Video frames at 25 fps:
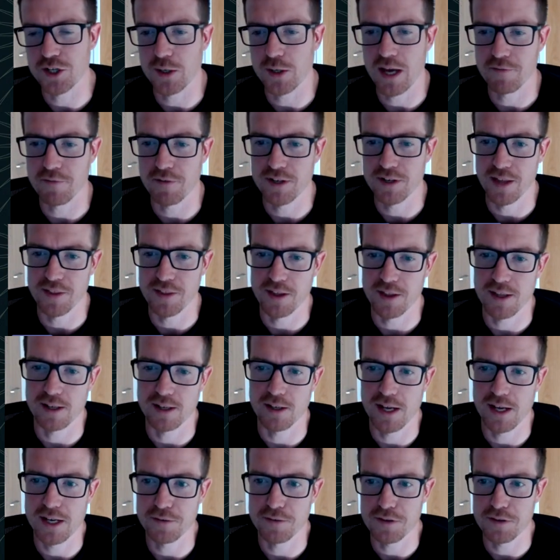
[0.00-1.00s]
So we have another
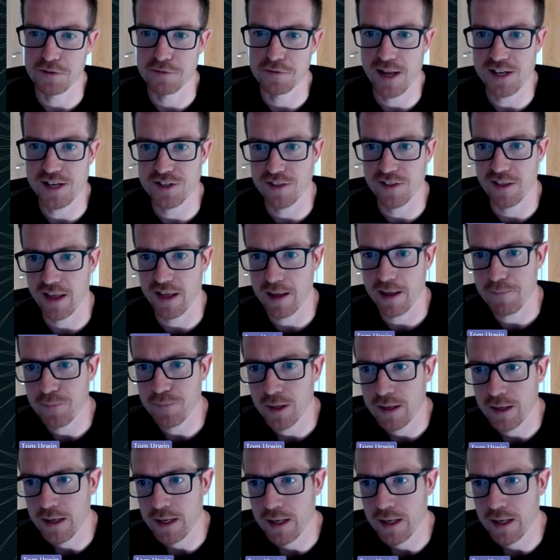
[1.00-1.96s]
line of defense there.